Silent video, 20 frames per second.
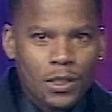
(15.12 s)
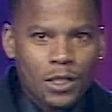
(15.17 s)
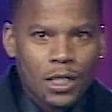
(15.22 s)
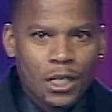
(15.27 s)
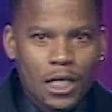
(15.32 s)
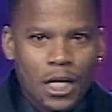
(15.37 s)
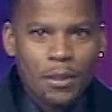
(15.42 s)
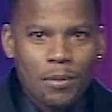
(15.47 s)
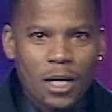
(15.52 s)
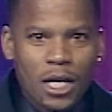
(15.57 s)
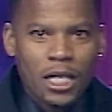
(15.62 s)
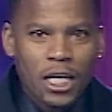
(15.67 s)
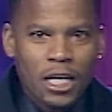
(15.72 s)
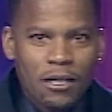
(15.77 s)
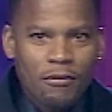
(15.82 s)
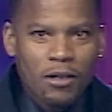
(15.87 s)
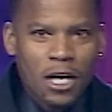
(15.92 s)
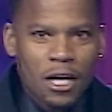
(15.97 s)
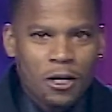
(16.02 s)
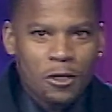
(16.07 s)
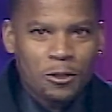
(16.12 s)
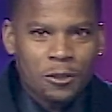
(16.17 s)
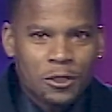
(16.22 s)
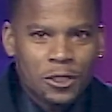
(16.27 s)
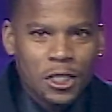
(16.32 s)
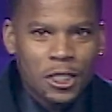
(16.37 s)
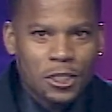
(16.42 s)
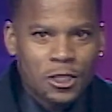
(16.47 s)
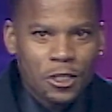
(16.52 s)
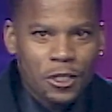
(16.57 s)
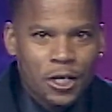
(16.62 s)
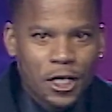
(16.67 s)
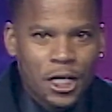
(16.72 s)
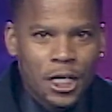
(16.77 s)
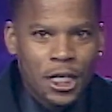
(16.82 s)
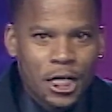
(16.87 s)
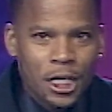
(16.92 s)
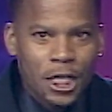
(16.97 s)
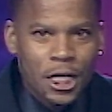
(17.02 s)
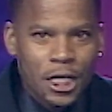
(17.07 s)
Come here and give Uncle Cecil a
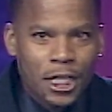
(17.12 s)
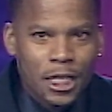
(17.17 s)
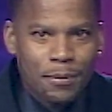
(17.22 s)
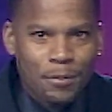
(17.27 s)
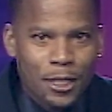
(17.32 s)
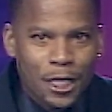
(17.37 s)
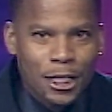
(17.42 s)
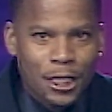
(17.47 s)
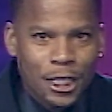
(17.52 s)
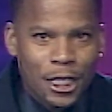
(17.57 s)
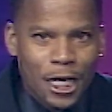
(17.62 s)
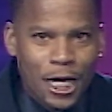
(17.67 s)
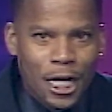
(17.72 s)
hug. Come here now.